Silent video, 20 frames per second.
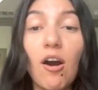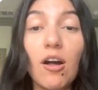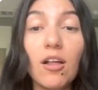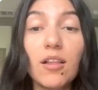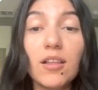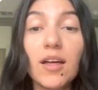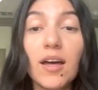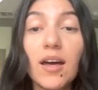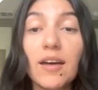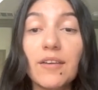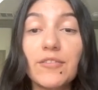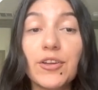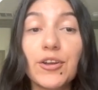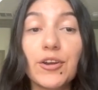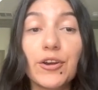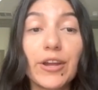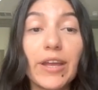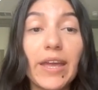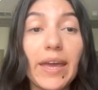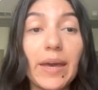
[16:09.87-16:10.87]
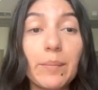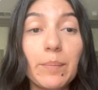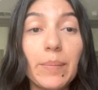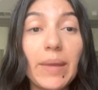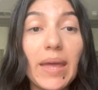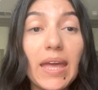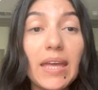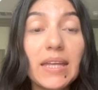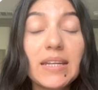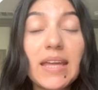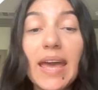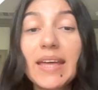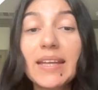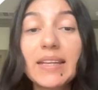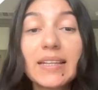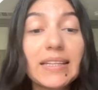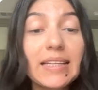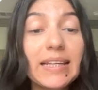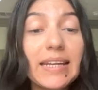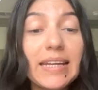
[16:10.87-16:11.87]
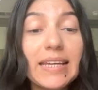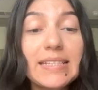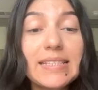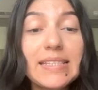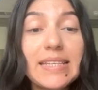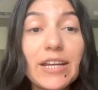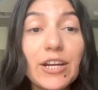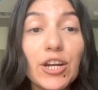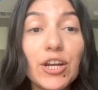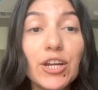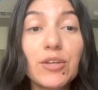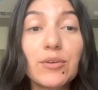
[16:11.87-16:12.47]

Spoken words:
all of your campaign analytics here.